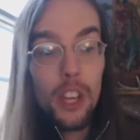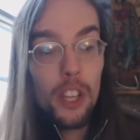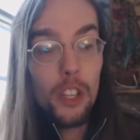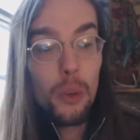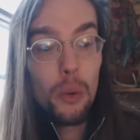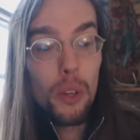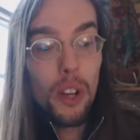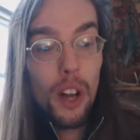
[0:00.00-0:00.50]

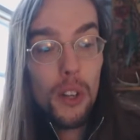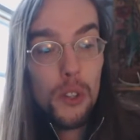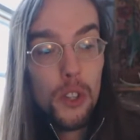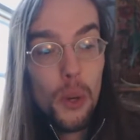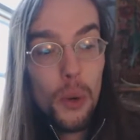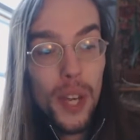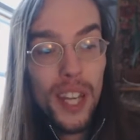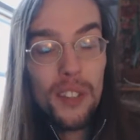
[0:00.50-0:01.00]
You would
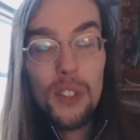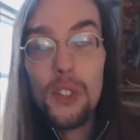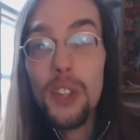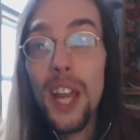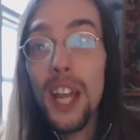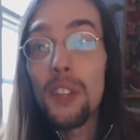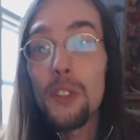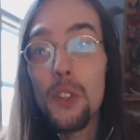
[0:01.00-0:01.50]
also
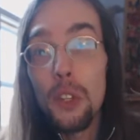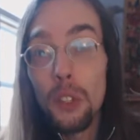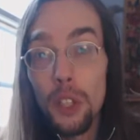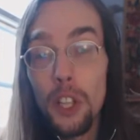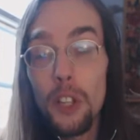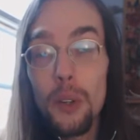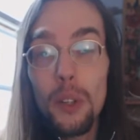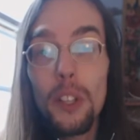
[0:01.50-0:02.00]
incense
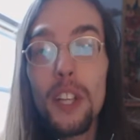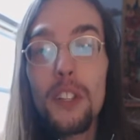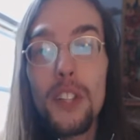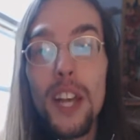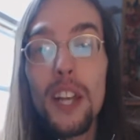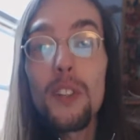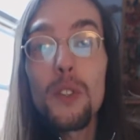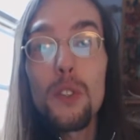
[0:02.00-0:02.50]
literally
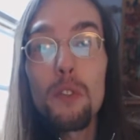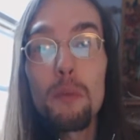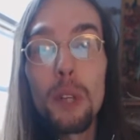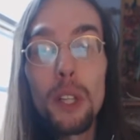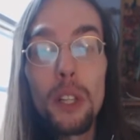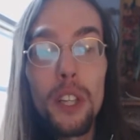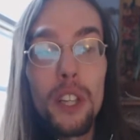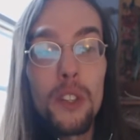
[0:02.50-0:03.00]
tens of
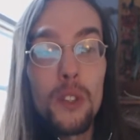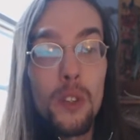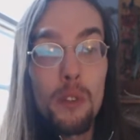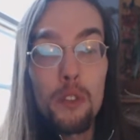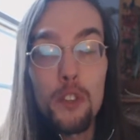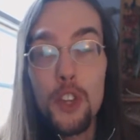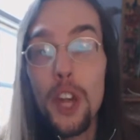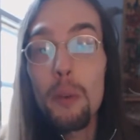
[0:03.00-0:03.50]
millions
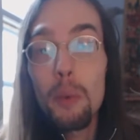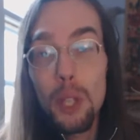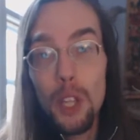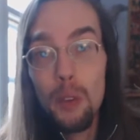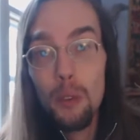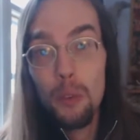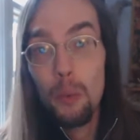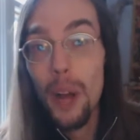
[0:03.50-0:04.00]
of
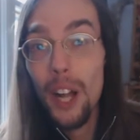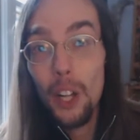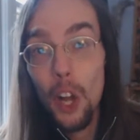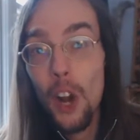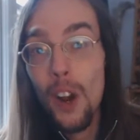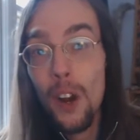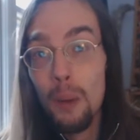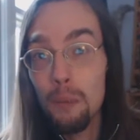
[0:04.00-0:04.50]
generally
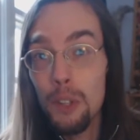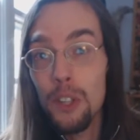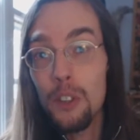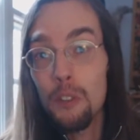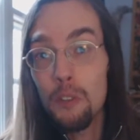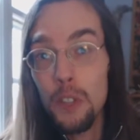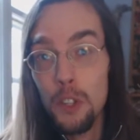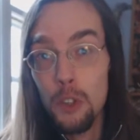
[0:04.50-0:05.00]
well-armed
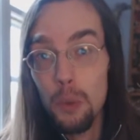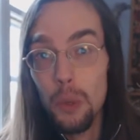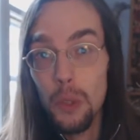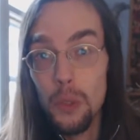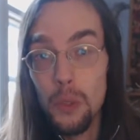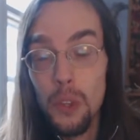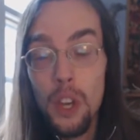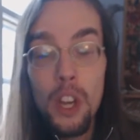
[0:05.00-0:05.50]

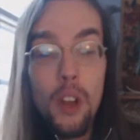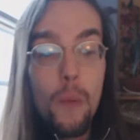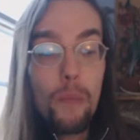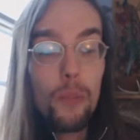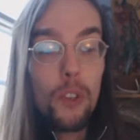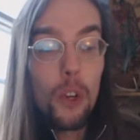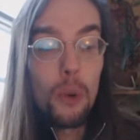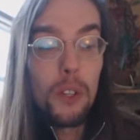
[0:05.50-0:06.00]
individuals
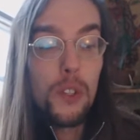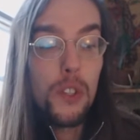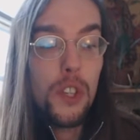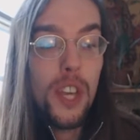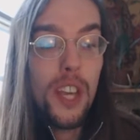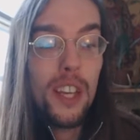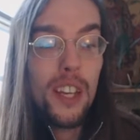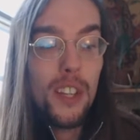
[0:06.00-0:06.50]
who would
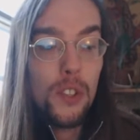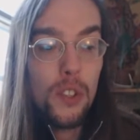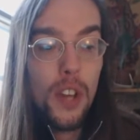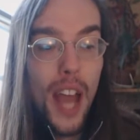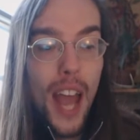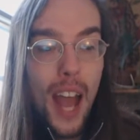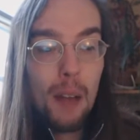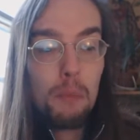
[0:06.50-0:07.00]
see it as
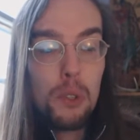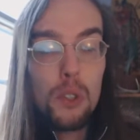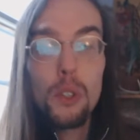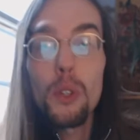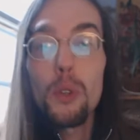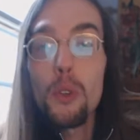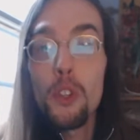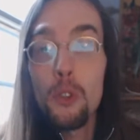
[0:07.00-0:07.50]
an
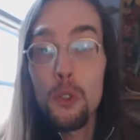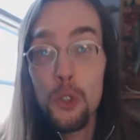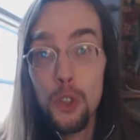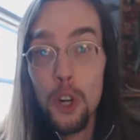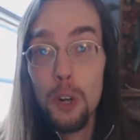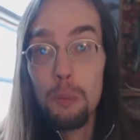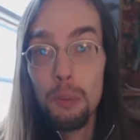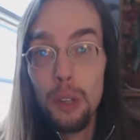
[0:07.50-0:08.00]
absolute
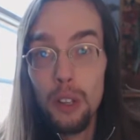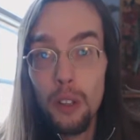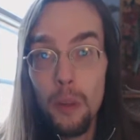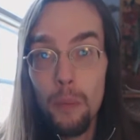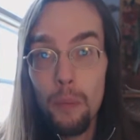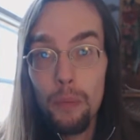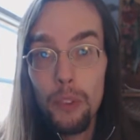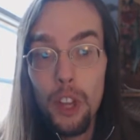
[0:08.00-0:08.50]

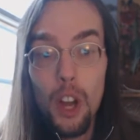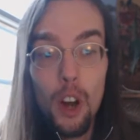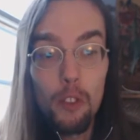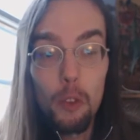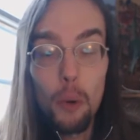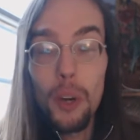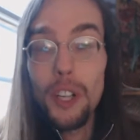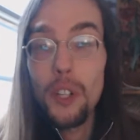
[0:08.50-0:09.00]
usurping
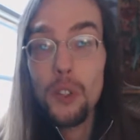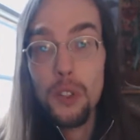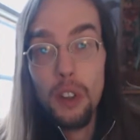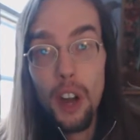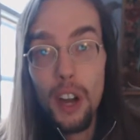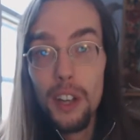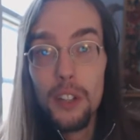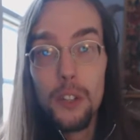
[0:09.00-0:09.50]
of what is
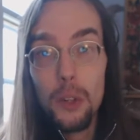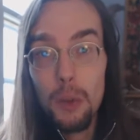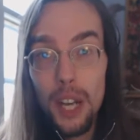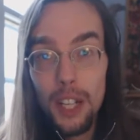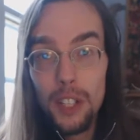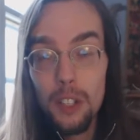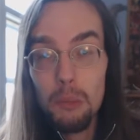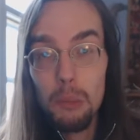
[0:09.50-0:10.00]
not a
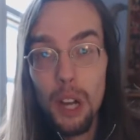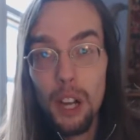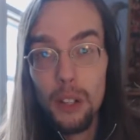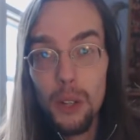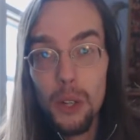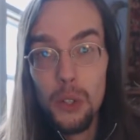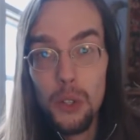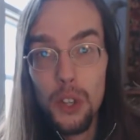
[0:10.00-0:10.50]
direct
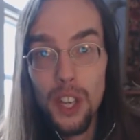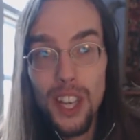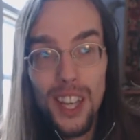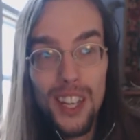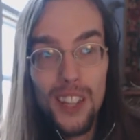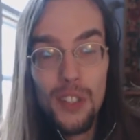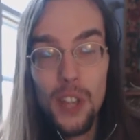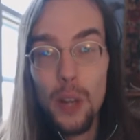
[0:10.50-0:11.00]
democracy.
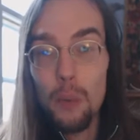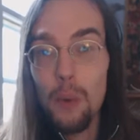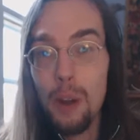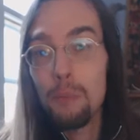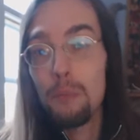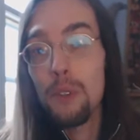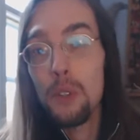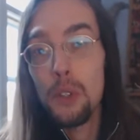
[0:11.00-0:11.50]
It is a
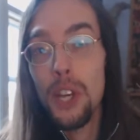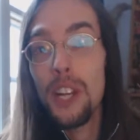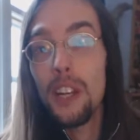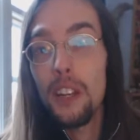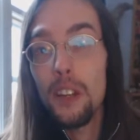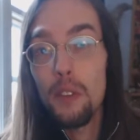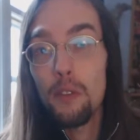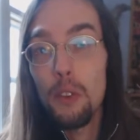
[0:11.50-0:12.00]

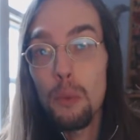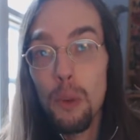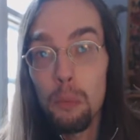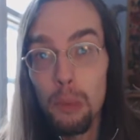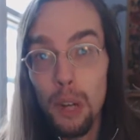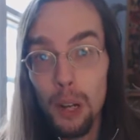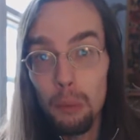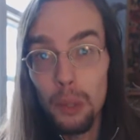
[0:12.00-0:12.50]
representative
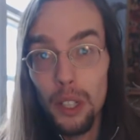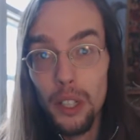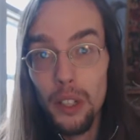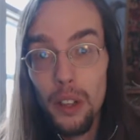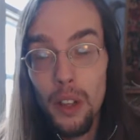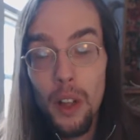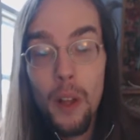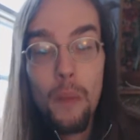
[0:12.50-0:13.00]

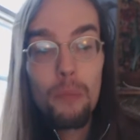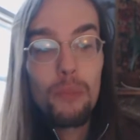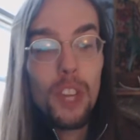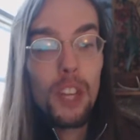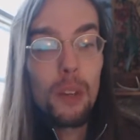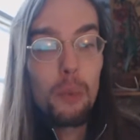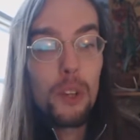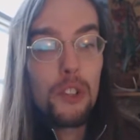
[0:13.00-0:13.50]
republic
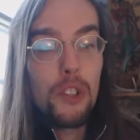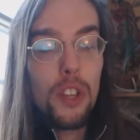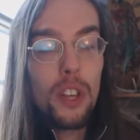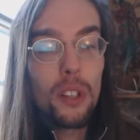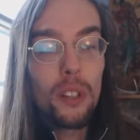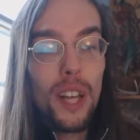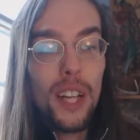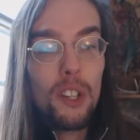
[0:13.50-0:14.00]
in which
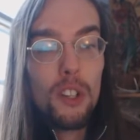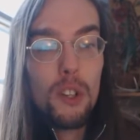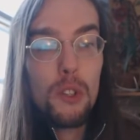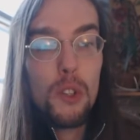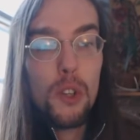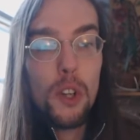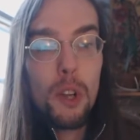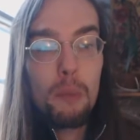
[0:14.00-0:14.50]
the
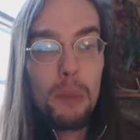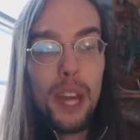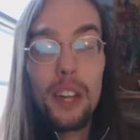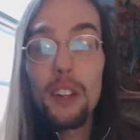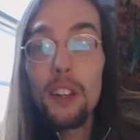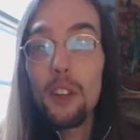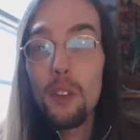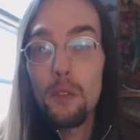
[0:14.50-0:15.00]
electors are
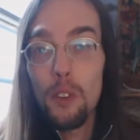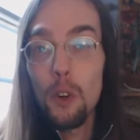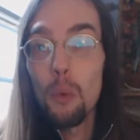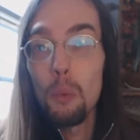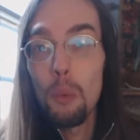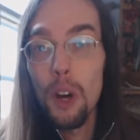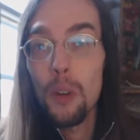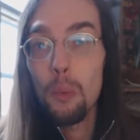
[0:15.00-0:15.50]
commanded to
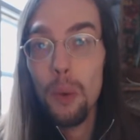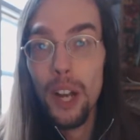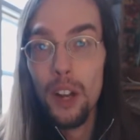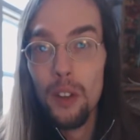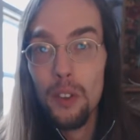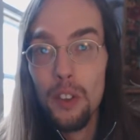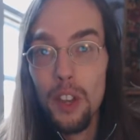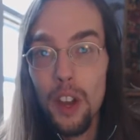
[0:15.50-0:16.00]
vote one way
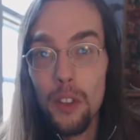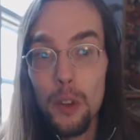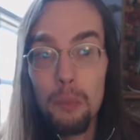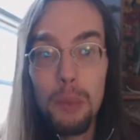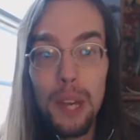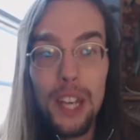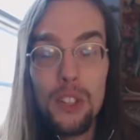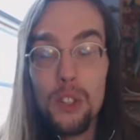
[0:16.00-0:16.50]
or the other
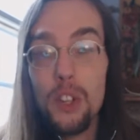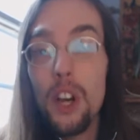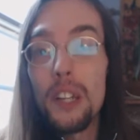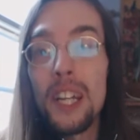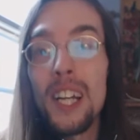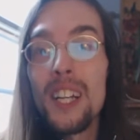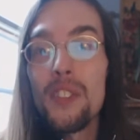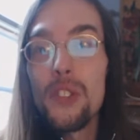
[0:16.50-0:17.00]
based
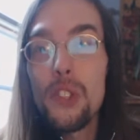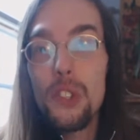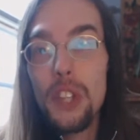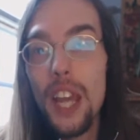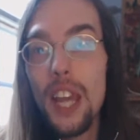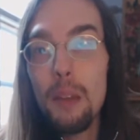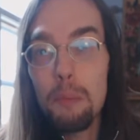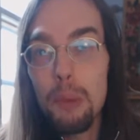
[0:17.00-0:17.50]
on
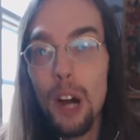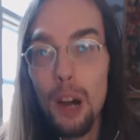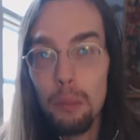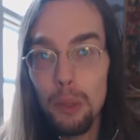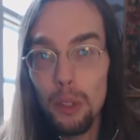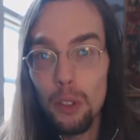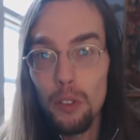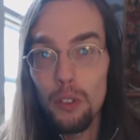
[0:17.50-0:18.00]
state
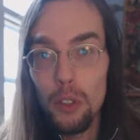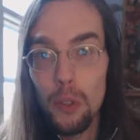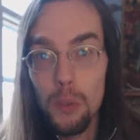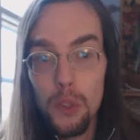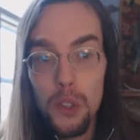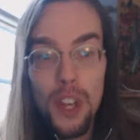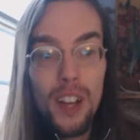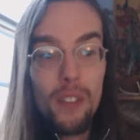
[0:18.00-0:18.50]
popular
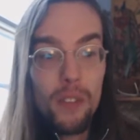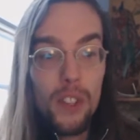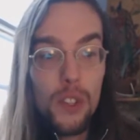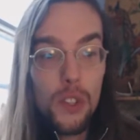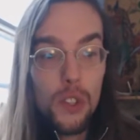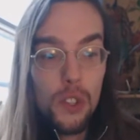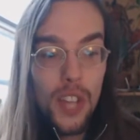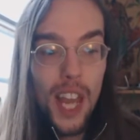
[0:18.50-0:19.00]
votes.
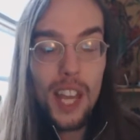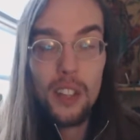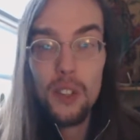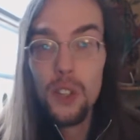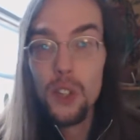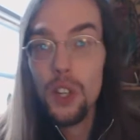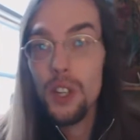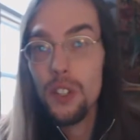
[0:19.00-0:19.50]
The
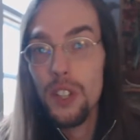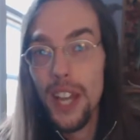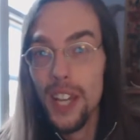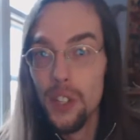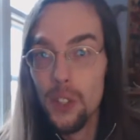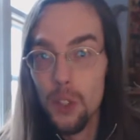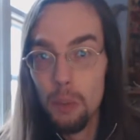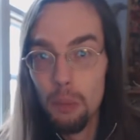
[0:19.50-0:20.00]
states
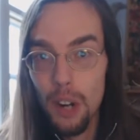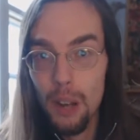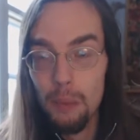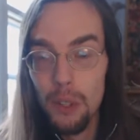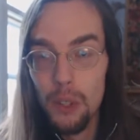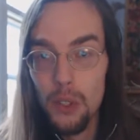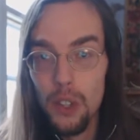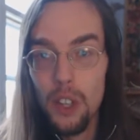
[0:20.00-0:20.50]
take
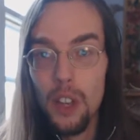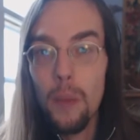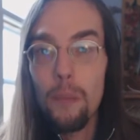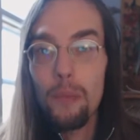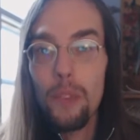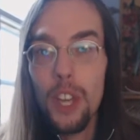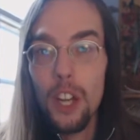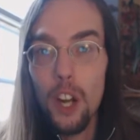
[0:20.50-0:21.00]
supremacy
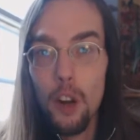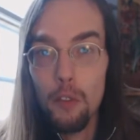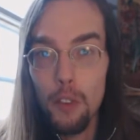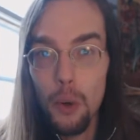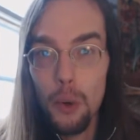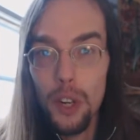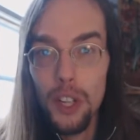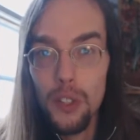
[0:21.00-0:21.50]
in our
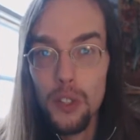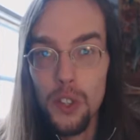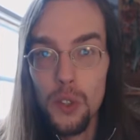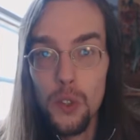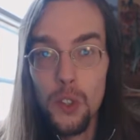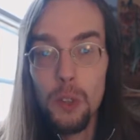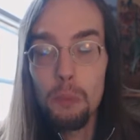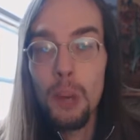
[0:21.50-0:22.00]
voting
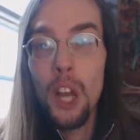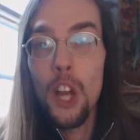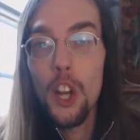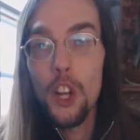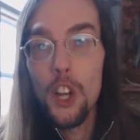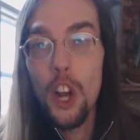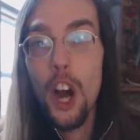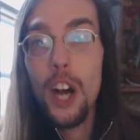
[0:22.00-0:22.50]
system,
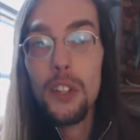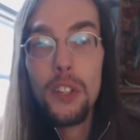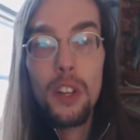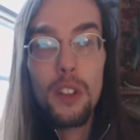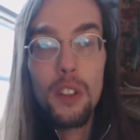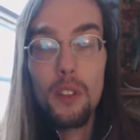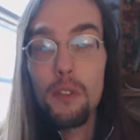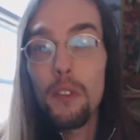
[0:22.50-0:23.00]
not
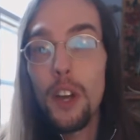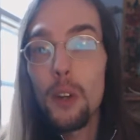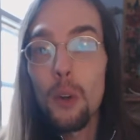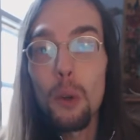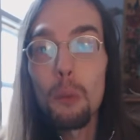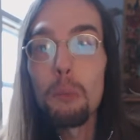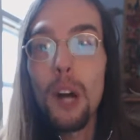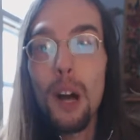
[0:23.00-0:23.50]
the
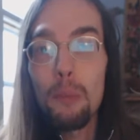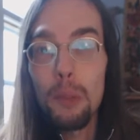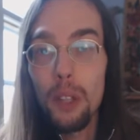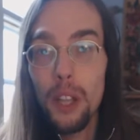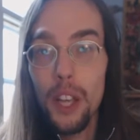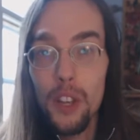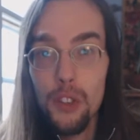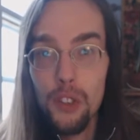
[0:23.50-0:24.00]
federal
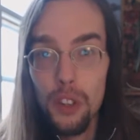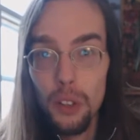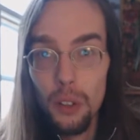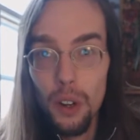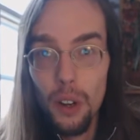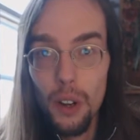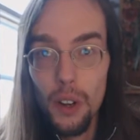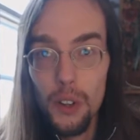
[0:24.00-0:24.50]
population
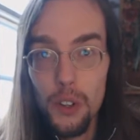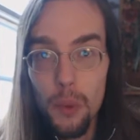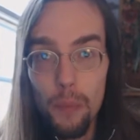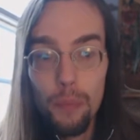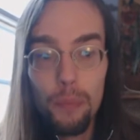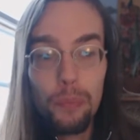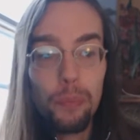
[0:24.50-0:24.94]
at large.